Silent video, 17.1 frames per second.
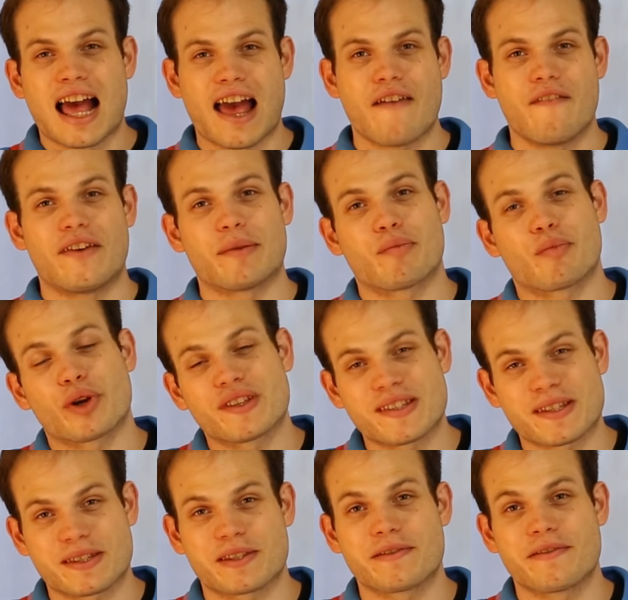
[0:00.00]
And that
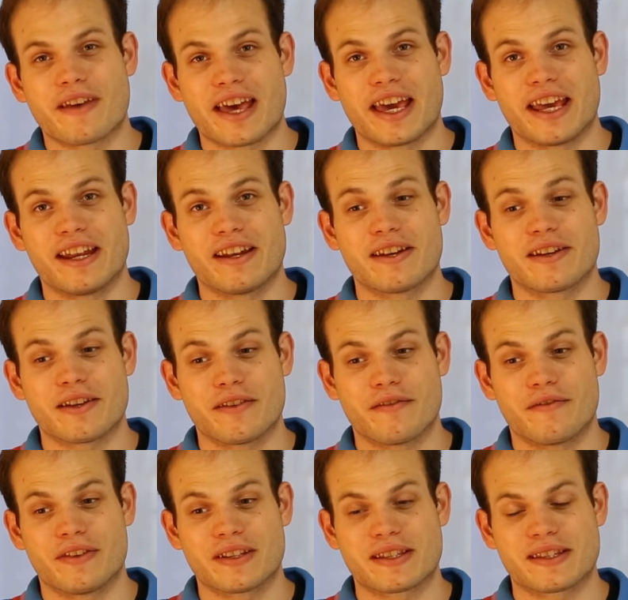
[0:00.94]
brings us to the end
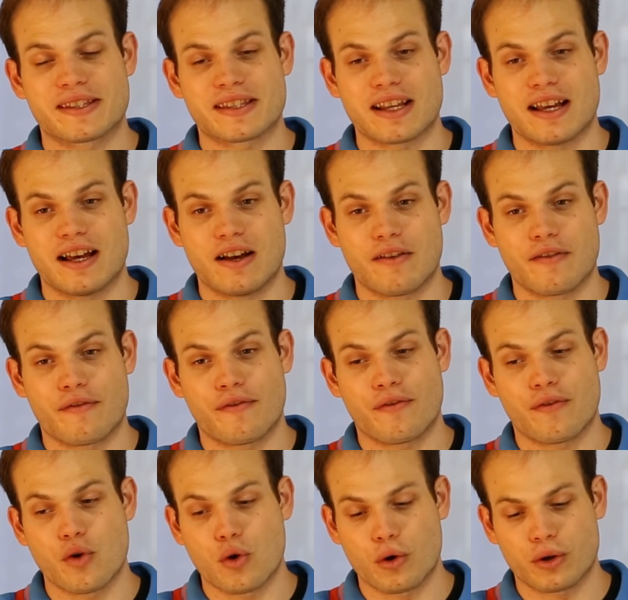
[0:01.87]
of this
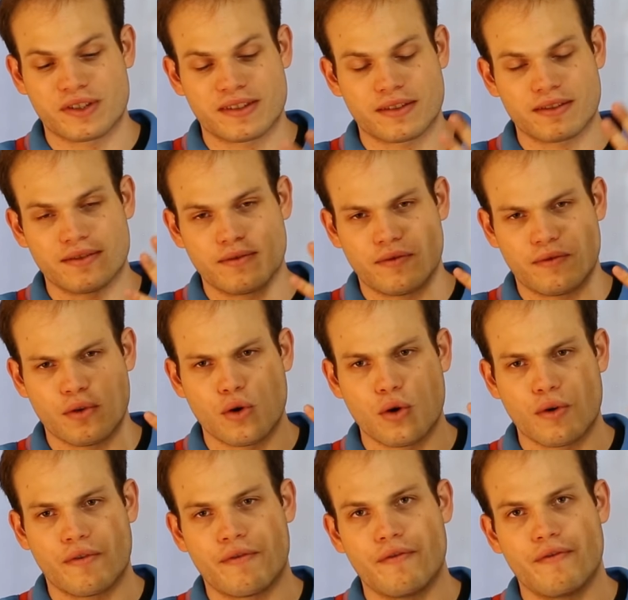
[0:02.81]

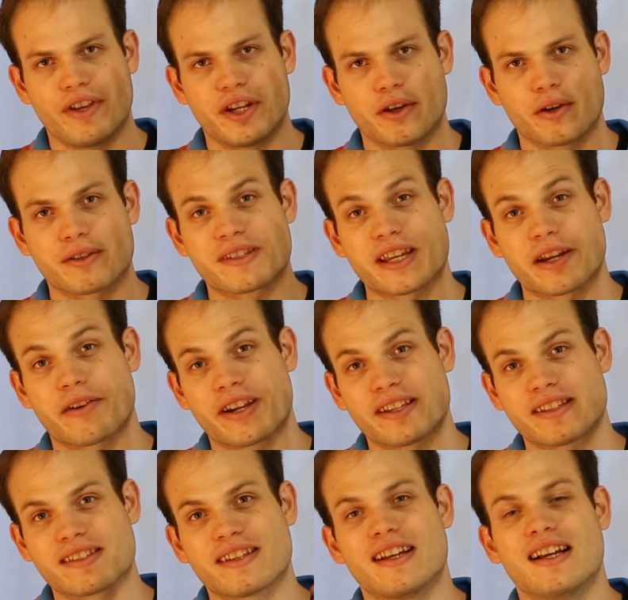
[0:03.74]
fourth video
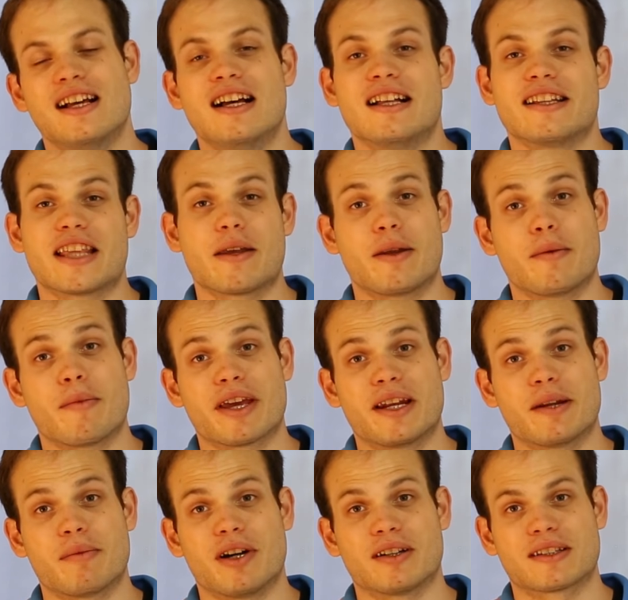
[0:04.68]
series that I
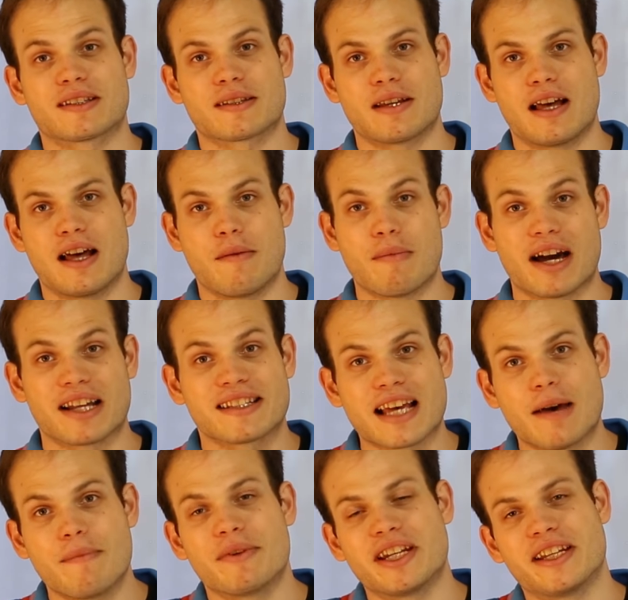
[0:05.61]
made about my
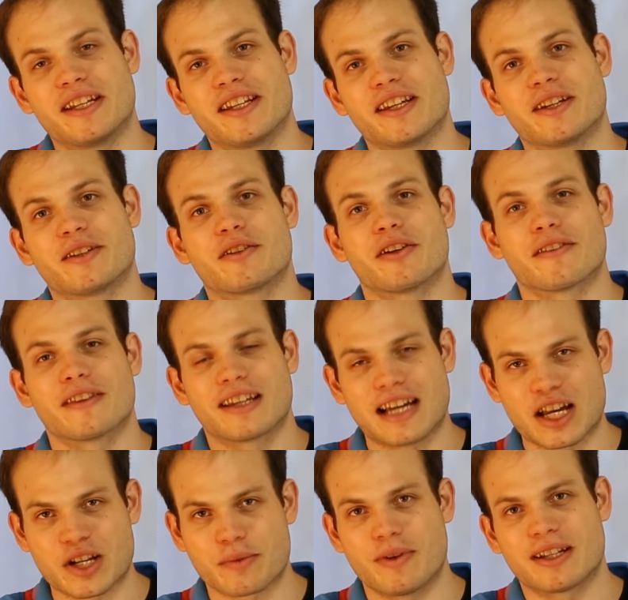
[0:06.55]
time in India during the
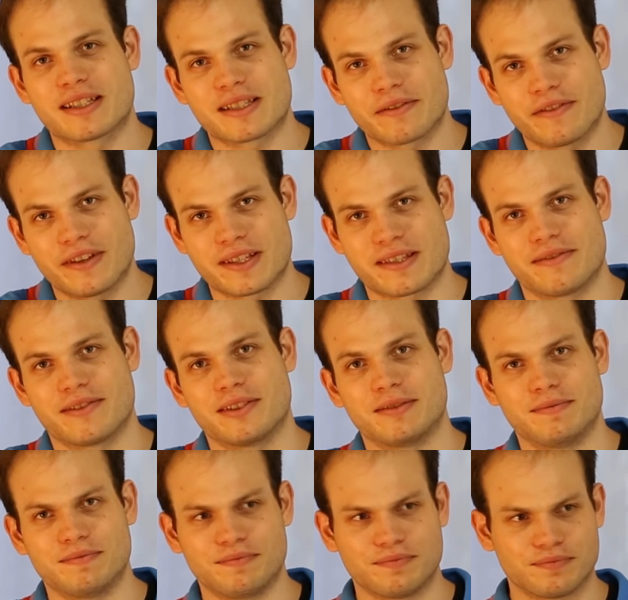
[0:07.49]
Gaj Mahotsav
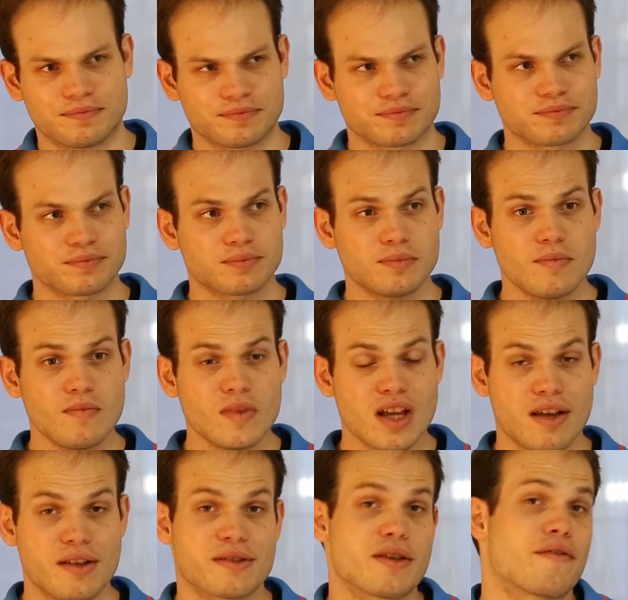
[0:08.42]
Festival.
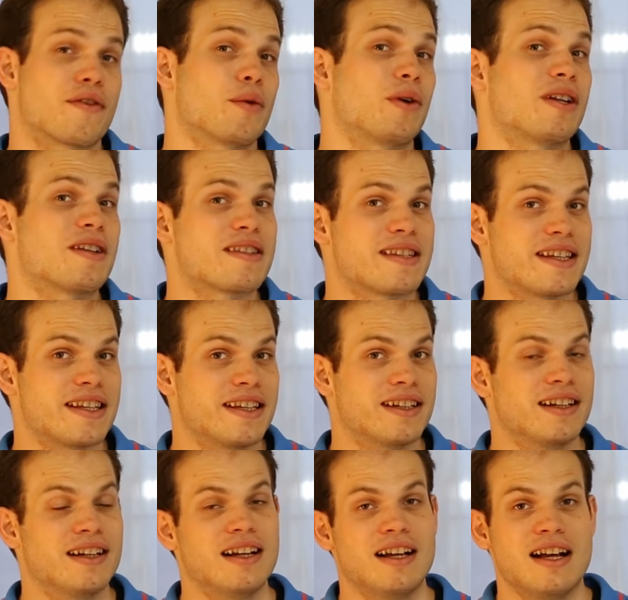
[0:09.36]
So if you want to
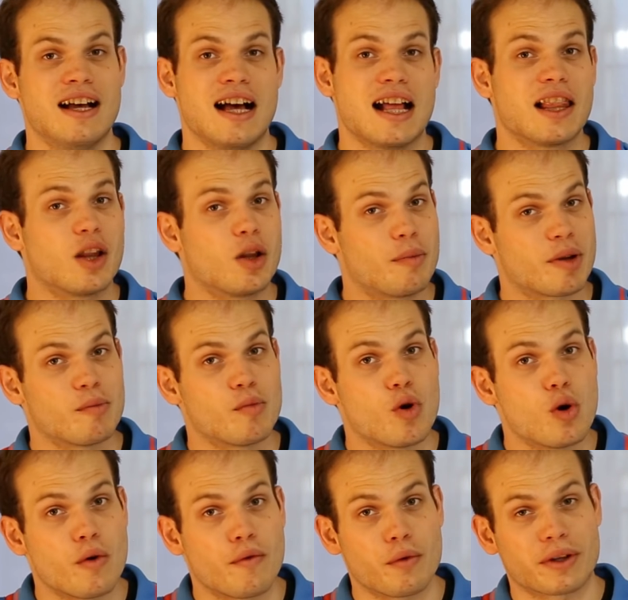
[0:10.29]
see a little bit
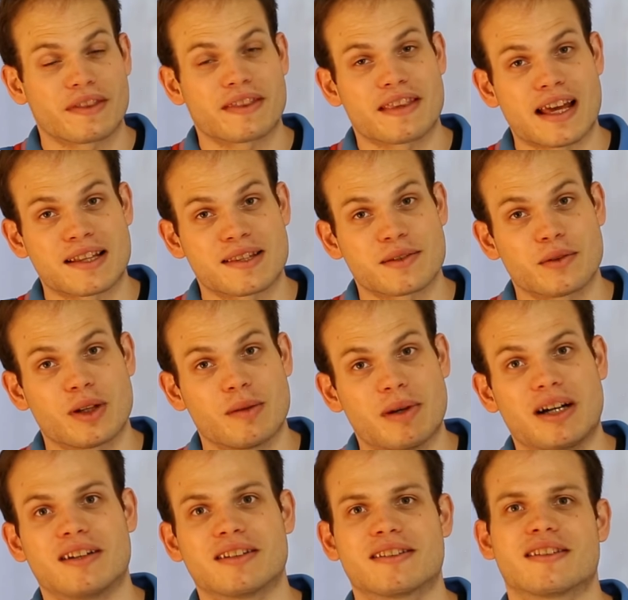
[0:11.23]
more of what that's all
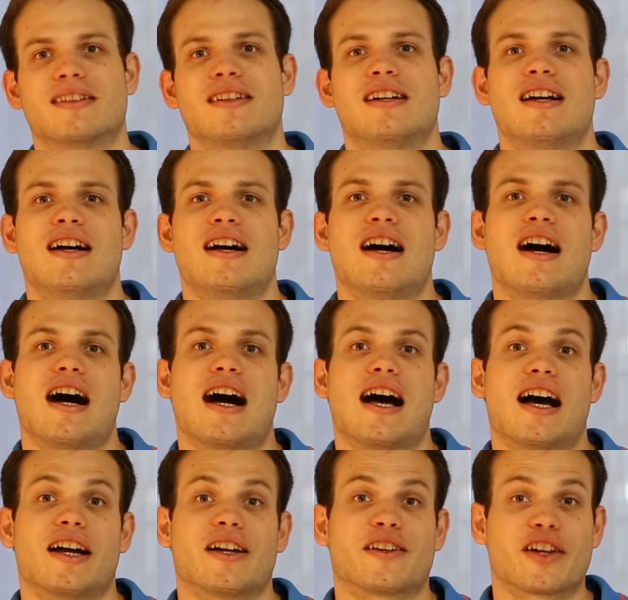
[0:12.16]
about,
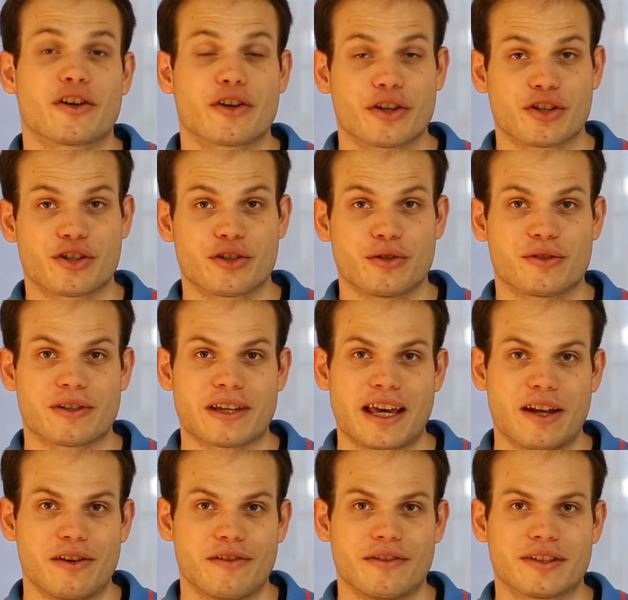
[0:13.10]
I encourage you to
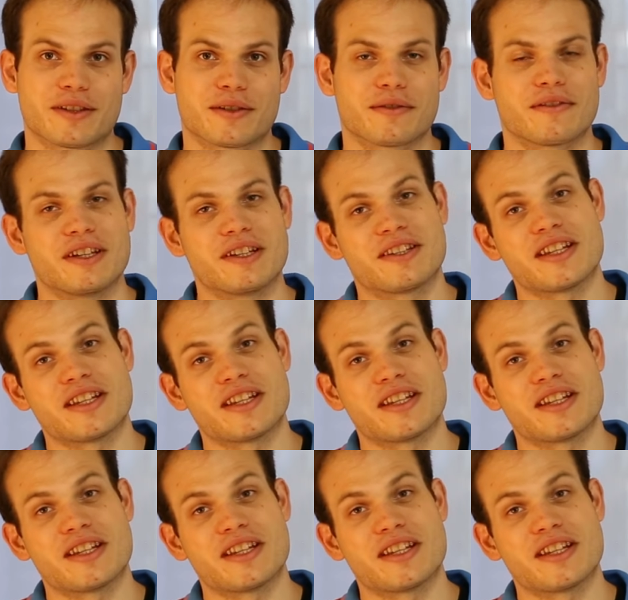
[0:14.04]
head over to the